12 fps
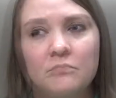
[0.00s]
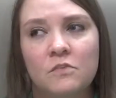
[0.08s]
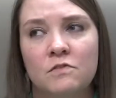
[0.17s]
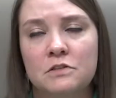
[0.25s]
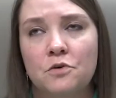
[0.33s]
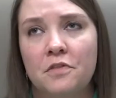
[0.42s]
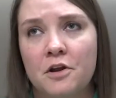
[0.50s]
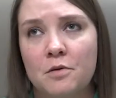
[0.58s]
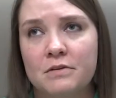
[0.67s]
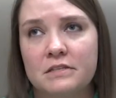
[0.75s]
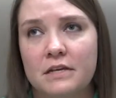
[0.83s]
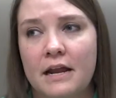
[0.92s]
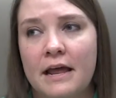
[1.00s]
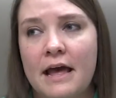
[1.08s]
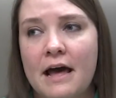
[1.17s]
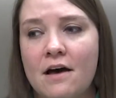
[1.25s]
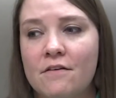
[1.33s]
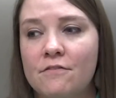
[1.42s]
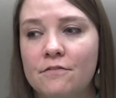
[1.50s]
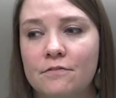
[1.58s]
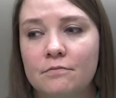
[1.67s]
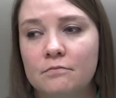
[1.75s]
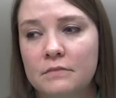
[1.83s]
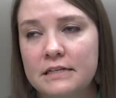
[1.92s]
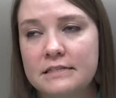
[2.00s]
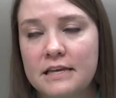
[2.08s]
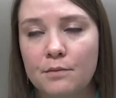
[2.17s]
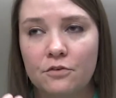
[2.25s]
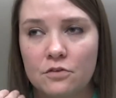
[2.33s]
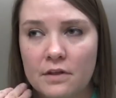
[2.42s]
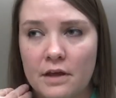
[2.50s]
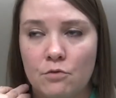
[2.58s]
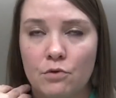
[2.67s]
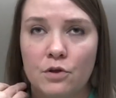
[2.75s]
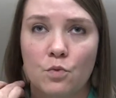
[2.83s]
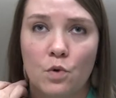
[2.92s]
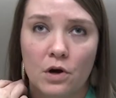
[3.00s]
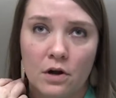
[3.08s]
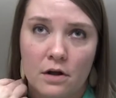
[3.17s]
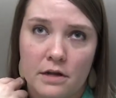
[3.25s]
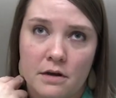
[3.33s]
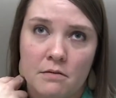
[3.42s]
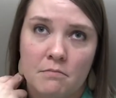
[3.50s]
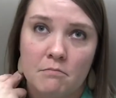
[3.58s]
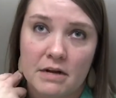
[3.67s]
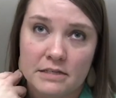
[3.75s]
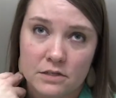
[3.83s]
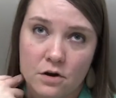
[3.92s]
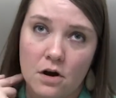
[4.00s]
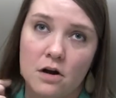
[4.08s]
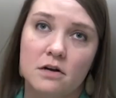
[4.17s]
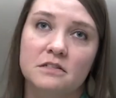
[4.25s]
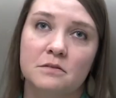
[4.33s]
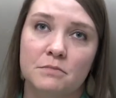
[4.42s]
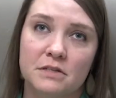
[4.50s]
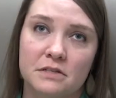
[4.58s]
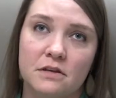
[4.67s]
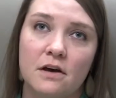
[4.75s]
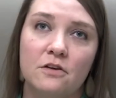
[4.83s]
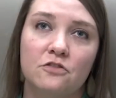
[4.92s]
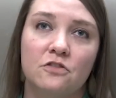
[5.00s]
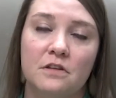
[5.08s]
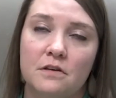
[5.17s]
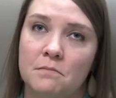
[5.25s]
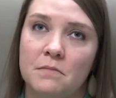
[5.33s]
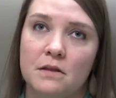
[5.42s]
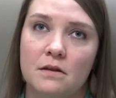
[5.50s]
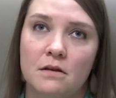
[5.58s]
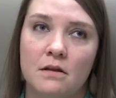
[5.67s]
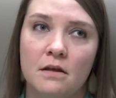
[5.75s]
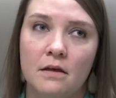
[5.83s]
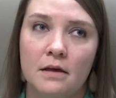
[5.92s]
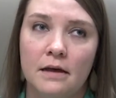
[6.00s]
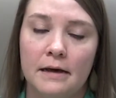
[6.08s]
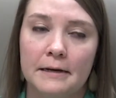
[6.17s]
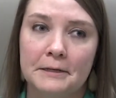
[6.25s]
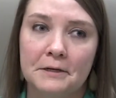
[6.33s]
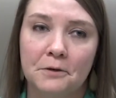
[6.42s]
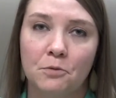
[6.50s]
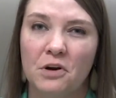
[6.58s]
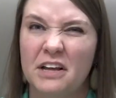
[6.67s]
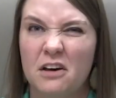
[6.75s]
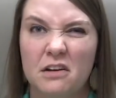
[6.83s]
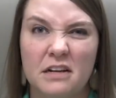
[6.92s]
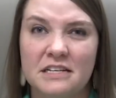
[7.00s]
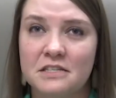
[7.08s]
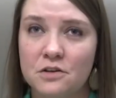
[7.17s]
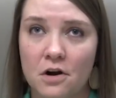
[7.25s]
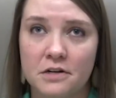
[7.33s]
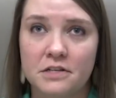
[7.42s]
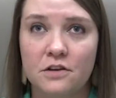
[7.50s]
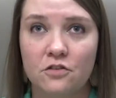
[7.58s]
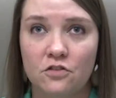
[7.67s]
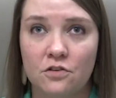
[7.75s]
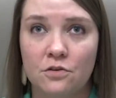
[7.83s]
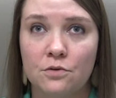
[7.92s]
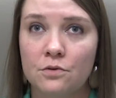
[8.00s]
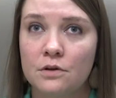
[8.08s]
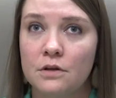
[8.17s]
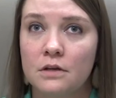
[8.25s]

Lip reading: The physical therapist that I have is able to like really work on my scars and massage them and work out any scar tissue.